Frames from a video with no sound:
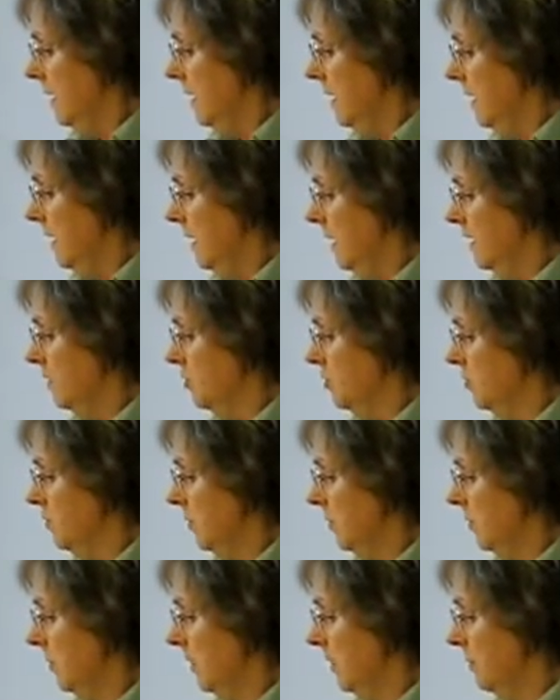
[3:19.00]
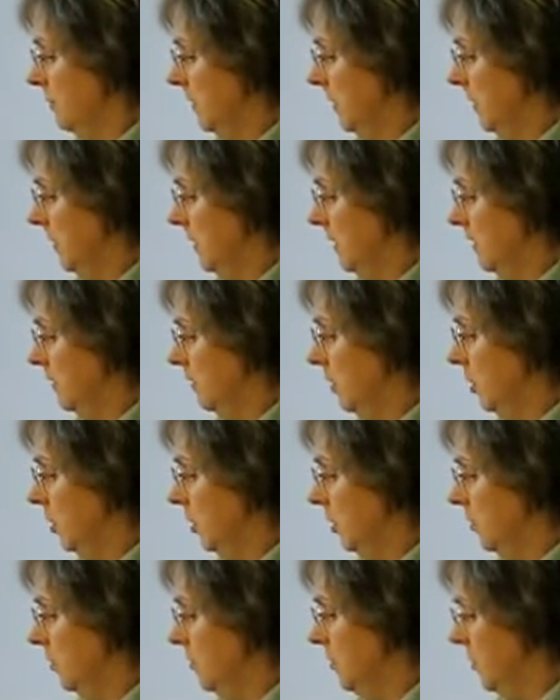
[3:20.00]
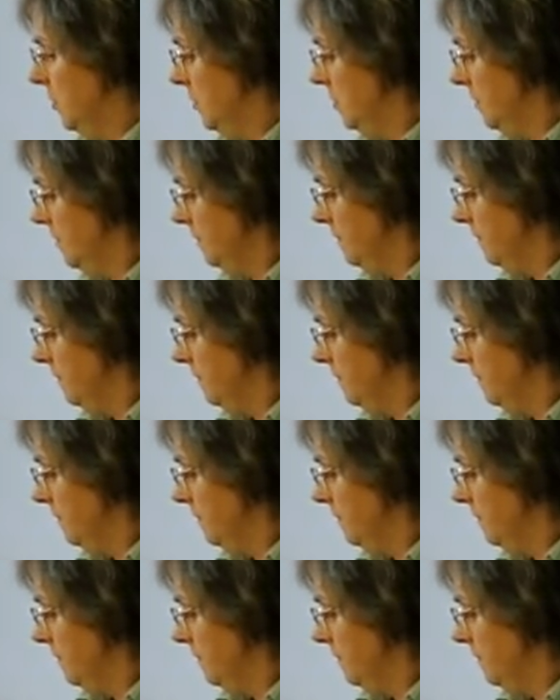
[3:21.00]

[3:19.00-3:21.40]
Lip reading: and pull them a little closer.